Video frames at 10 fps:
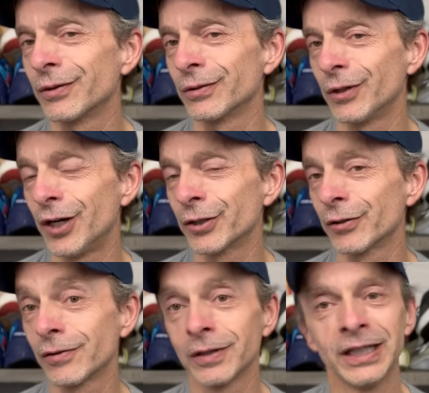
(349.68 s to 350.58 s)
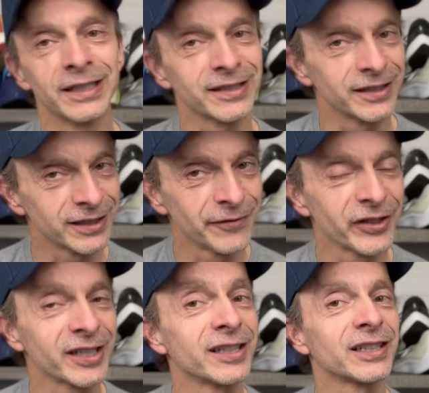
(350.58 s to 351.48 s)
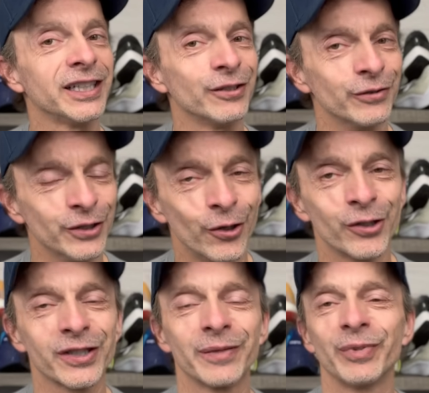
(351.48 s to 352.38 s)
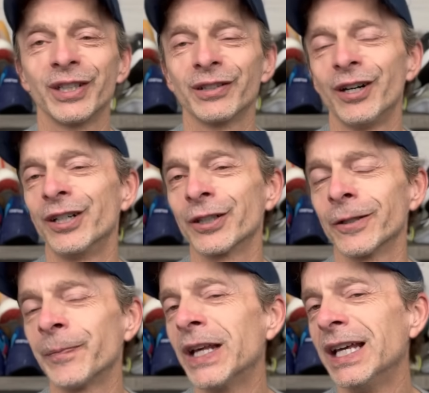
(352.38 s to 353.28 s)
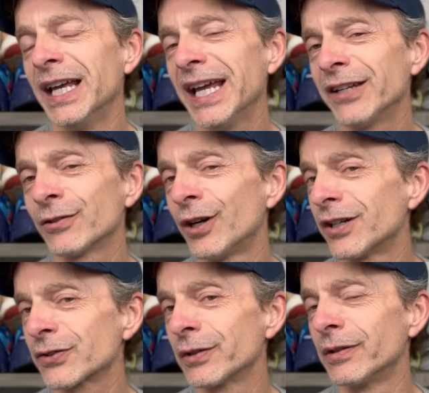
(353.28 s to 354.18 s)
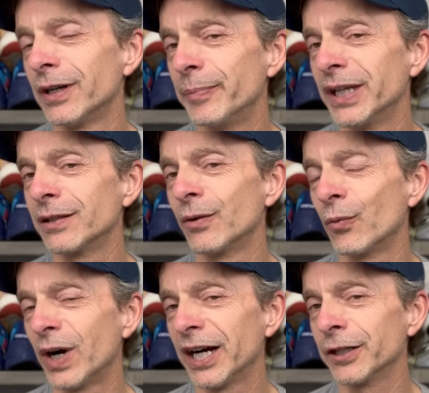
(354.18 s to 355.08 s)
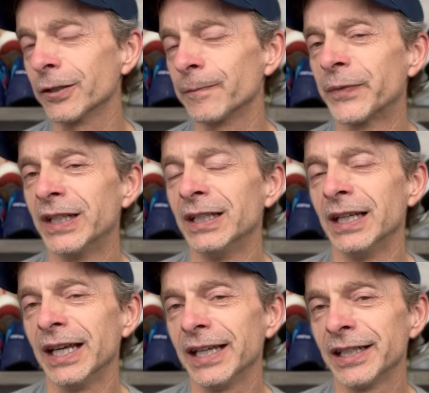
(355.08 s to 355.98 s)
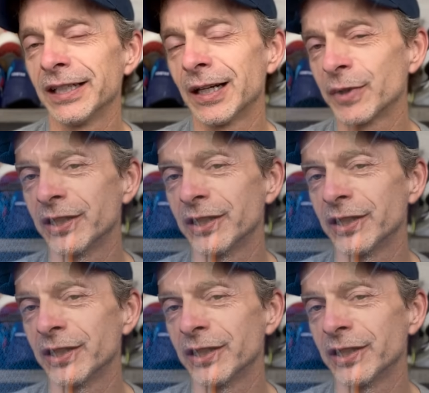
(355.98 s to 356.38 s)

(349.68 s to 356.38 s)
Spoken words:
longer, significantly or noticeably longer, and they're also a bit wider. And I'm going to